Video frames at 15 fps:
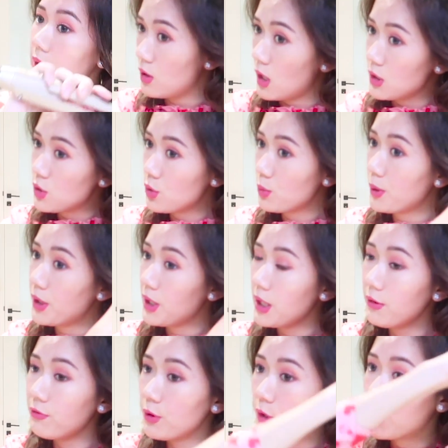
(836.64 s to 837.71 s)
Not to worry,
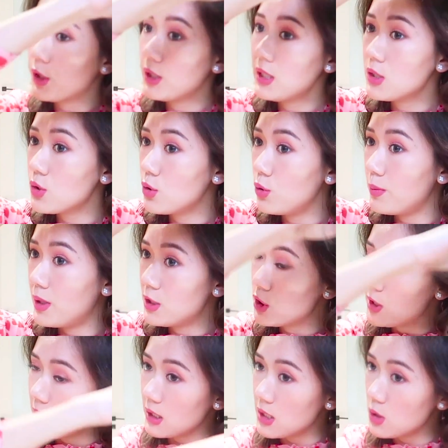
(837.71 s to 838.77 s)
if you curl it too much
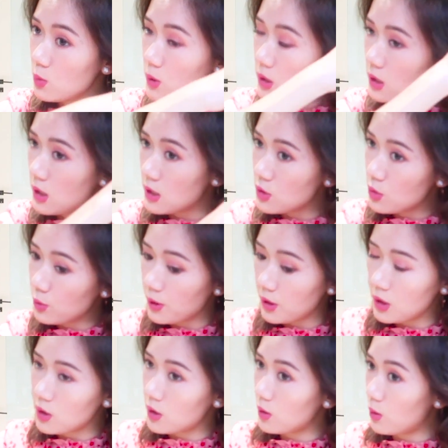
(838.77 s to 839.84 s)
like this one, not to worry,
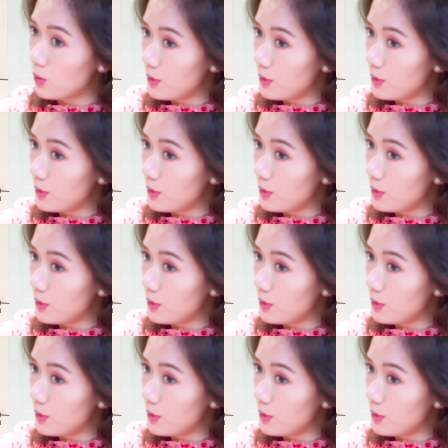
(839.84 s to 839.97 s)
you could